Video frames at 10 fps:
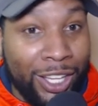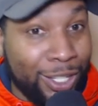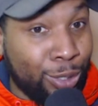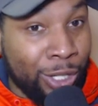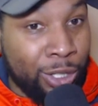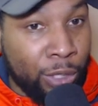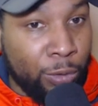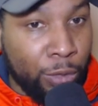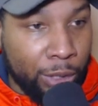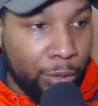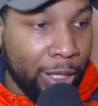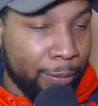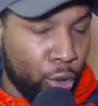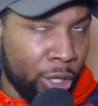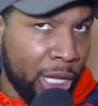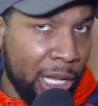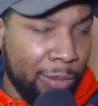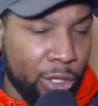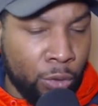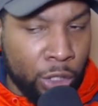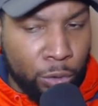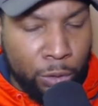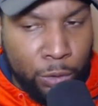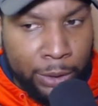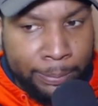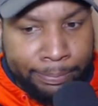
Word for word: in 2021, right, or came in 2021.